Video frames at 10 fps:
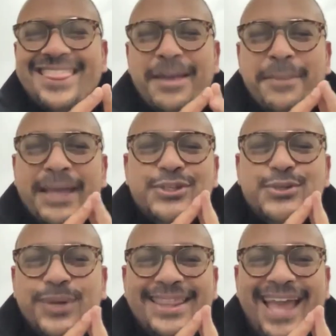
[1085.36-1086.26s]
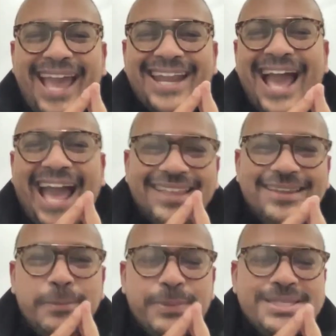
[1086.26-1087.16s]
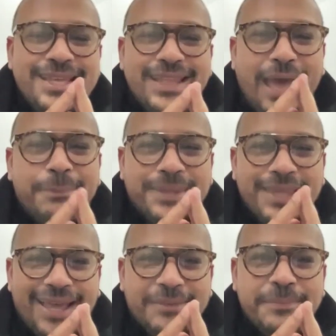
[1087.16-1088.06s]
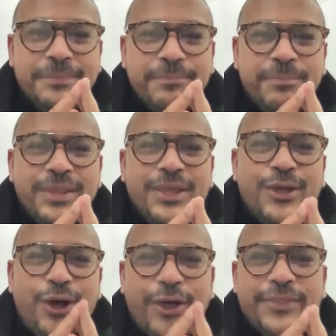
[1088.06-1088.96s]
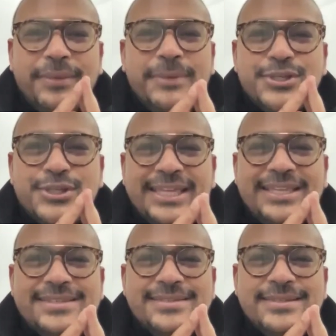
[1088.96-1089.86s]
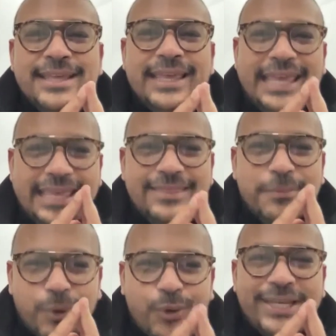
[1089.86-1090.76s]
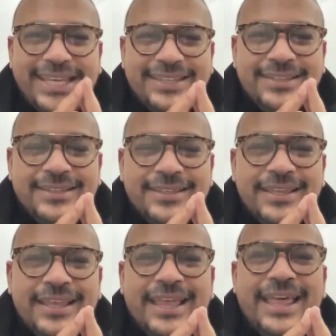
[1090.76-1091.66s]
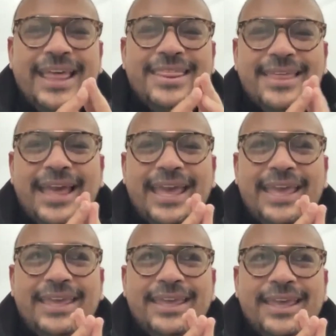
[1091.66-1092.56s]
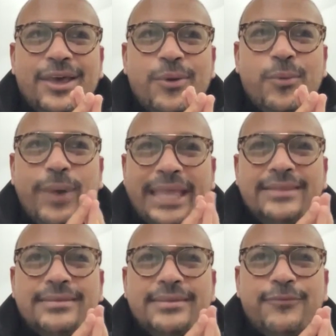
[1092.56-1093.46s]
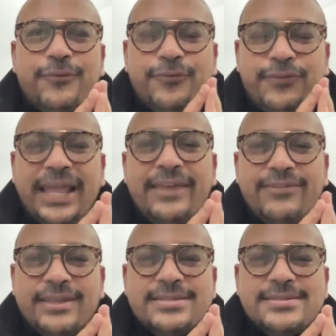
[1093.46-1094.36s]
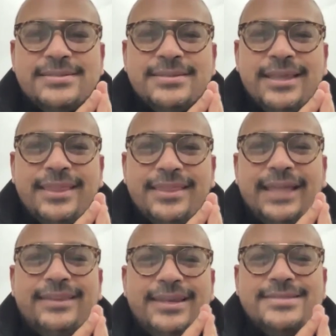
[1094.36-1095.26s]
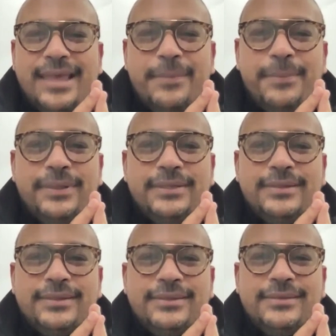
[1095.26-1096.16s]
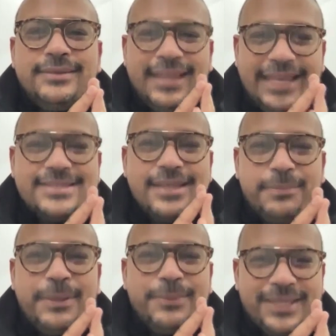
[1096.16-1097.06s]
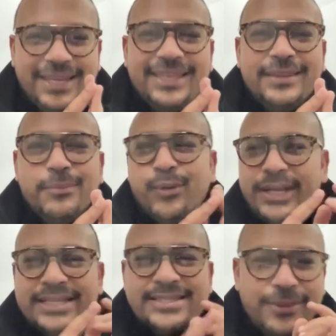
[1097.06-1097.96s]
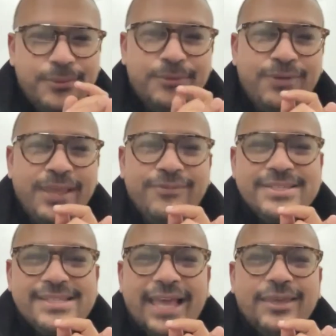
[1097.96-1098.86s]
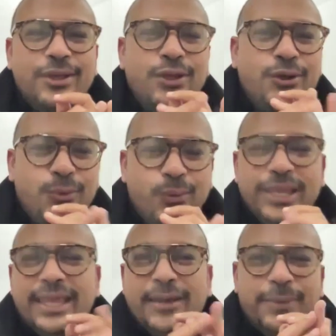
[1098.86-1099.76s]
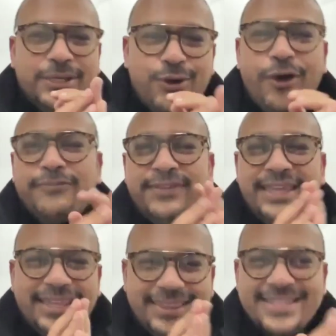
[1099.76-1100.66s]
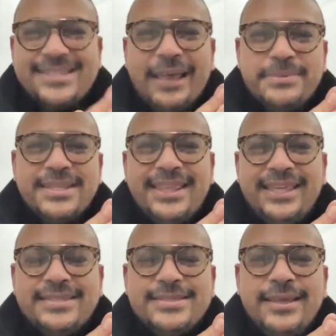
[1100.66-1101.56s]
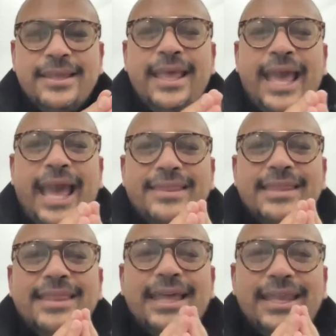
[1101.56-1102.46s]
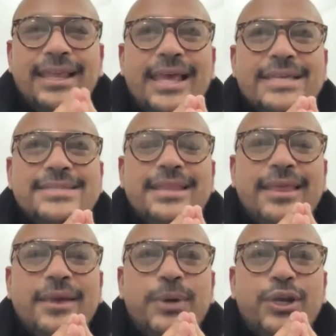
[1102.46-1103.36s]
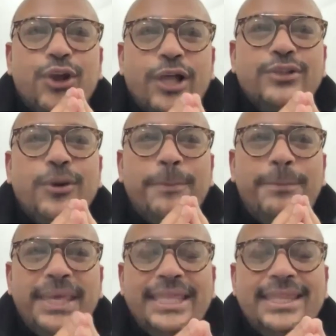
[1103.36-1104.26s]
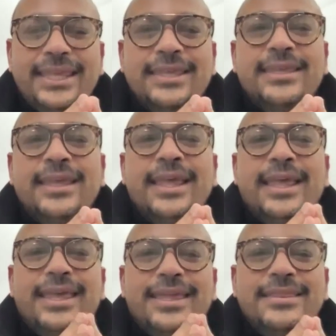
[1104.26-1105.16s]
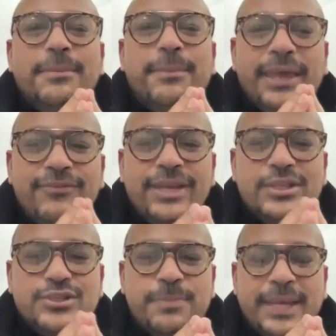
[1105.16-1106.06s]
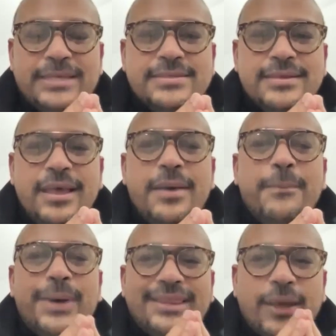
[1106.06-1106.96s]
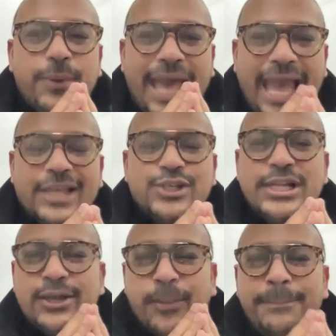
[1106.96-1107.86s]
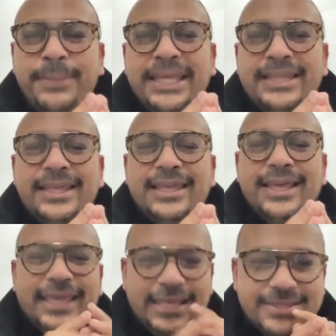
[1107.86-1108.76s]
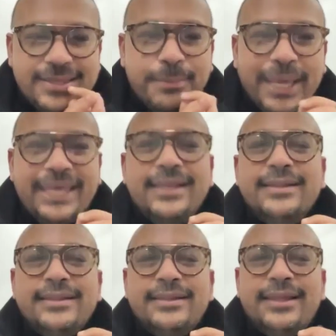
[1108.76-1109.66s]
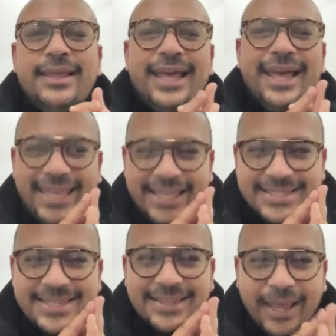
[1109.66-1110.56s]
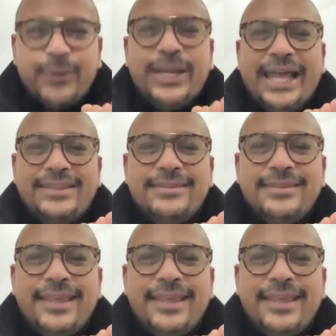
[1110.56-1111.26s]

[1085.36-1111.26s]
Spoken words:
They made sure they had 100% uptime on their machines in the morning. They went for flavors that resembled drinks that people drink in the morning. So there were flavors like Oreo and coffee and these types of things. And then they realized that they were not competing in the beverage space, but they were actually competing against the bagel, against the donut.